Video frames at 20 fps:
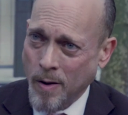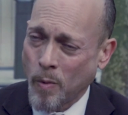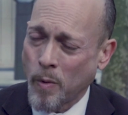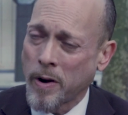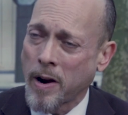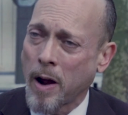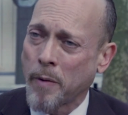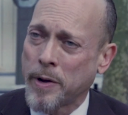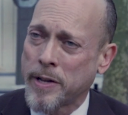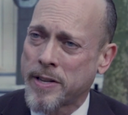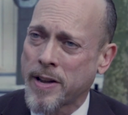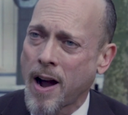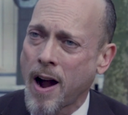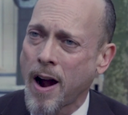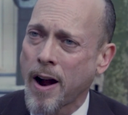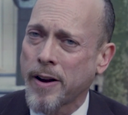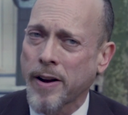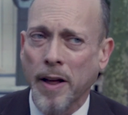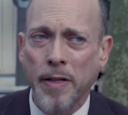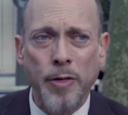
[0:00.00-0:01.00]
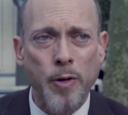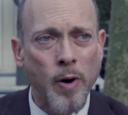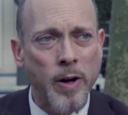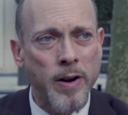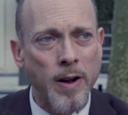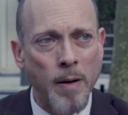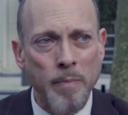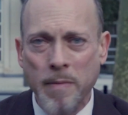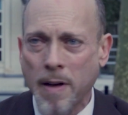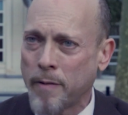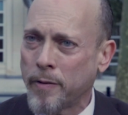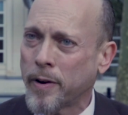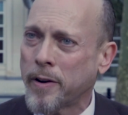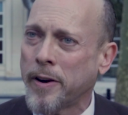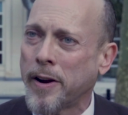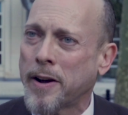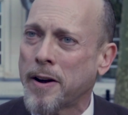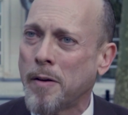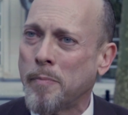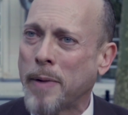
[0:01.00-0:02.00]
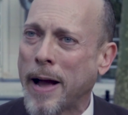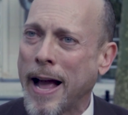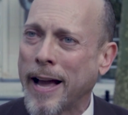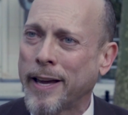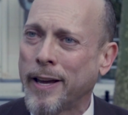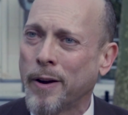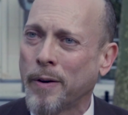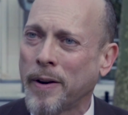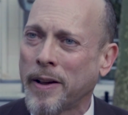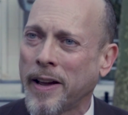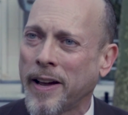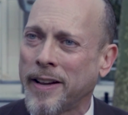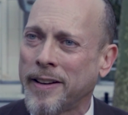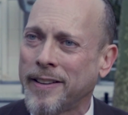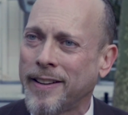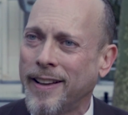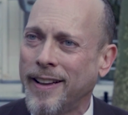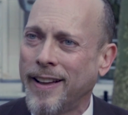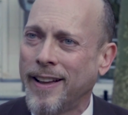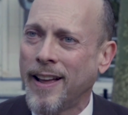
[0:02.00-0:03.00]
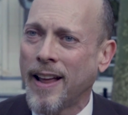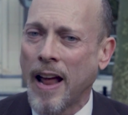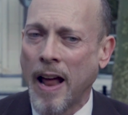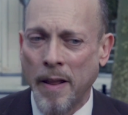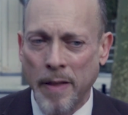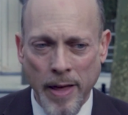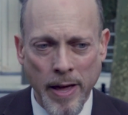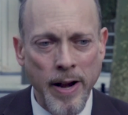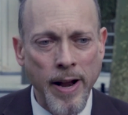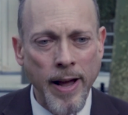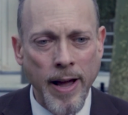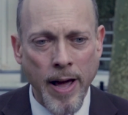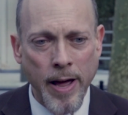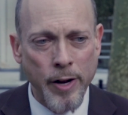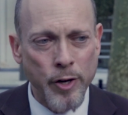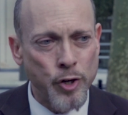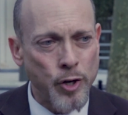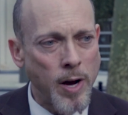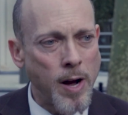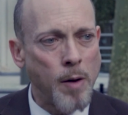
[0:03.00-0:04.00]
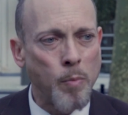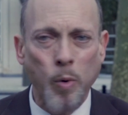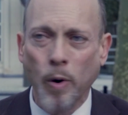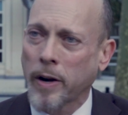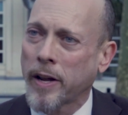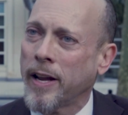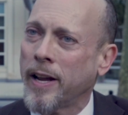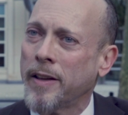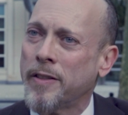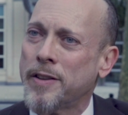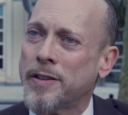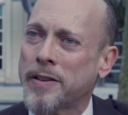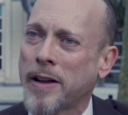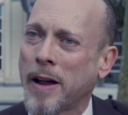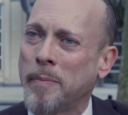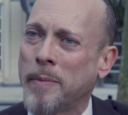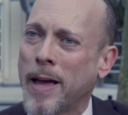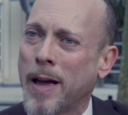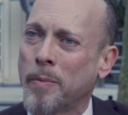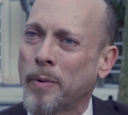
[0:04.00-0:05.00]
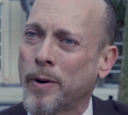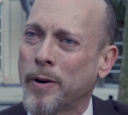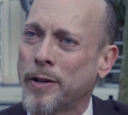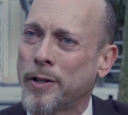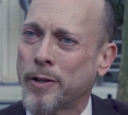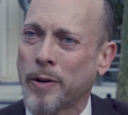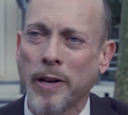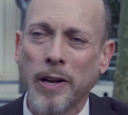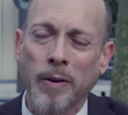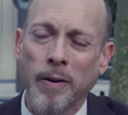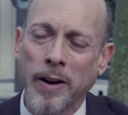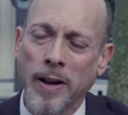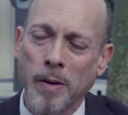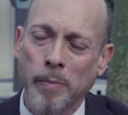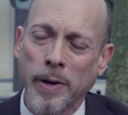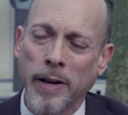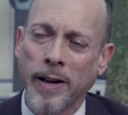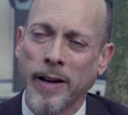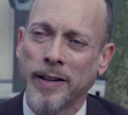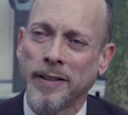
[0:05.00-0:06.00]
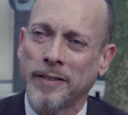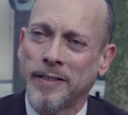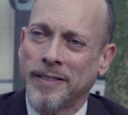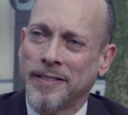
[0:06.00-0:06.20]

When I retired, I thought I'm never going to come back here again. And then I got a job working in the same neighborhood, so here I am again.